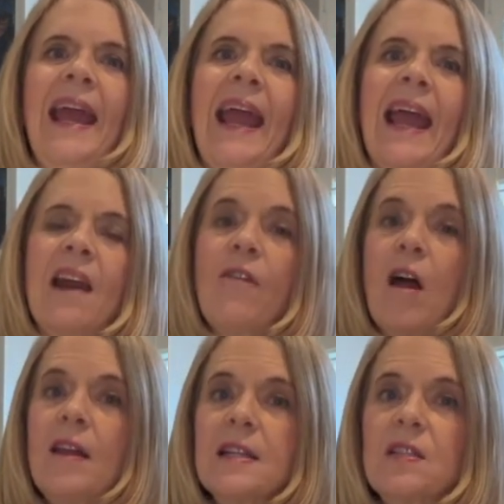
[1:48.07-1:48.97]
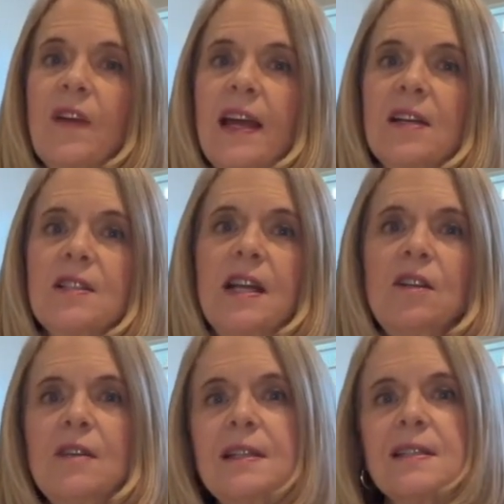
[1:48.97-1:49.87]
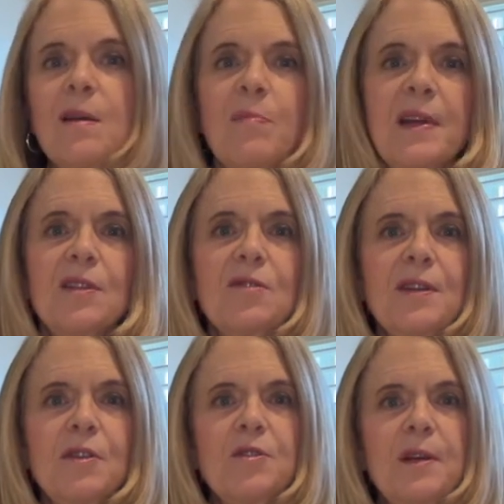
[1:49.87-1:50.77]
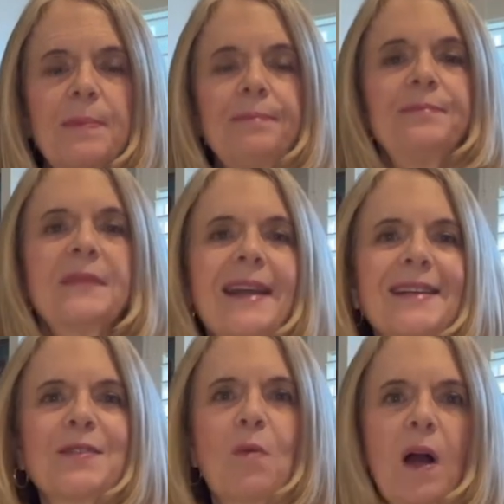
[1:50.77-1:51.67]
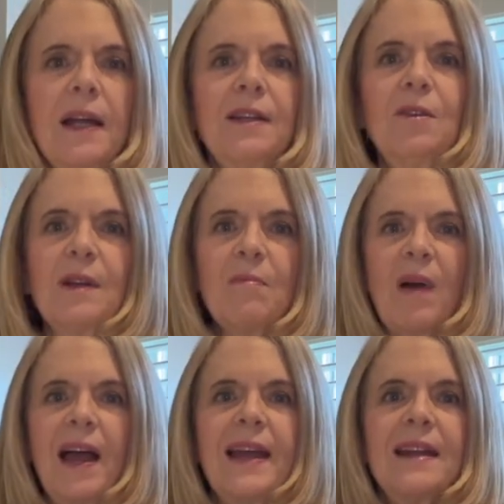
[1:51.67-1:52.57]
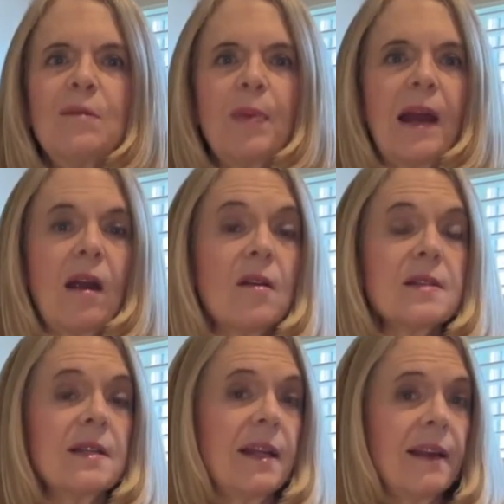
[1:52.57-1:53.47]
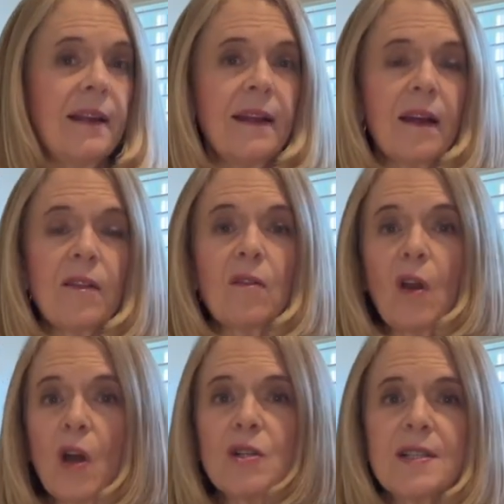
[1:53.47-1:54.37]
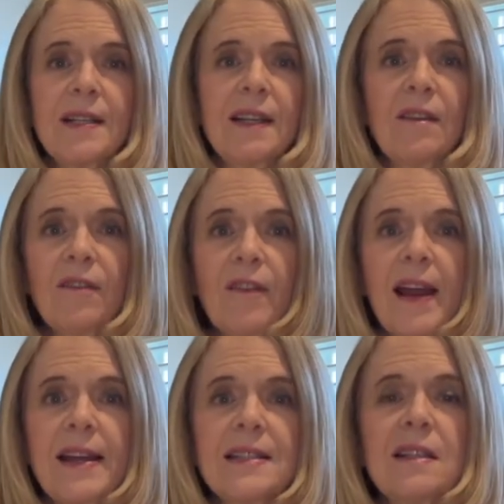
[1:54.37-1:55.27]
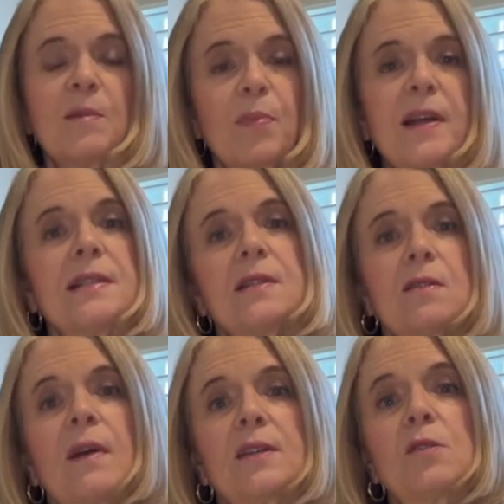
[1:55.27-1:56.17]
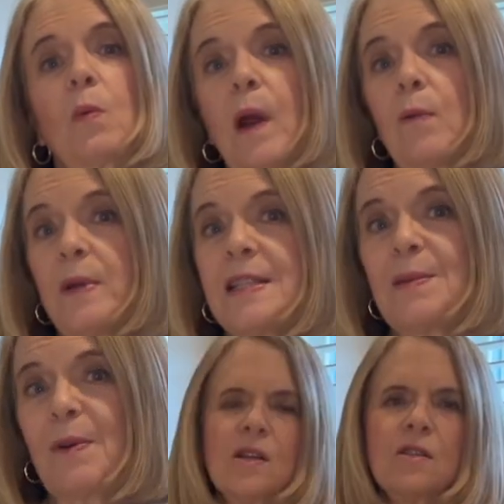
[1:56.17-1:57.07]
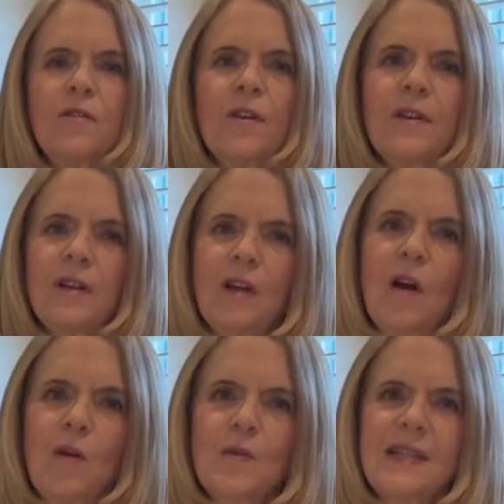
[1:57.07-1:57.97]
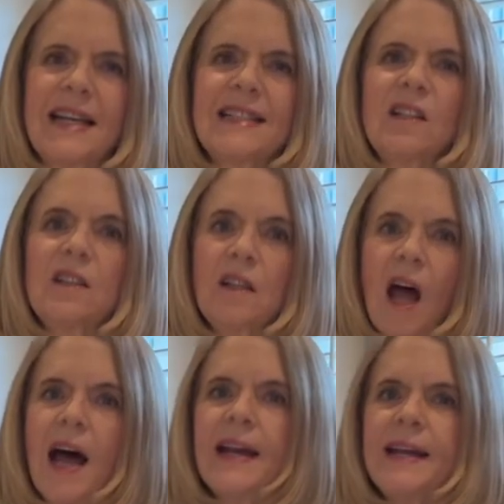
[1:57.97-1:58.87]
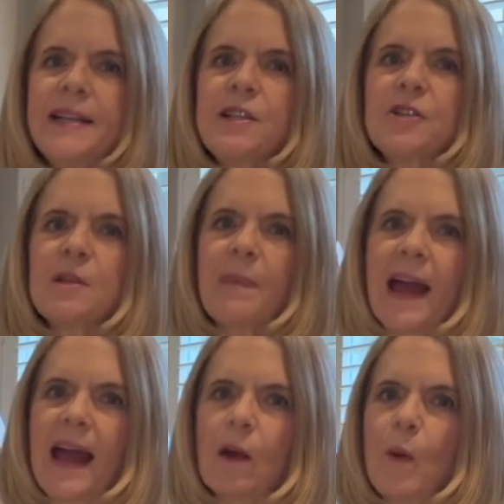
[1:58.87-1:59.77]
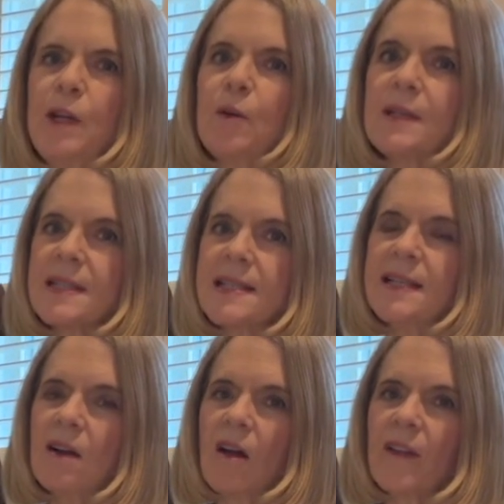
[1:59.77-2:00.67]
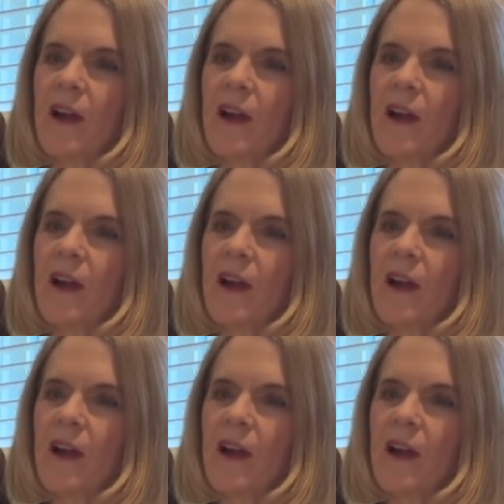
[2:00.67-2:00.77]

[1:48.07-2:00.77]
And if all else fails and you need something during your trip, guess what? You can buy it in Paris and any other large city in France, and the prices are actually quite reasonable. So for the clothes, it's a lot easier to pack when you can see all the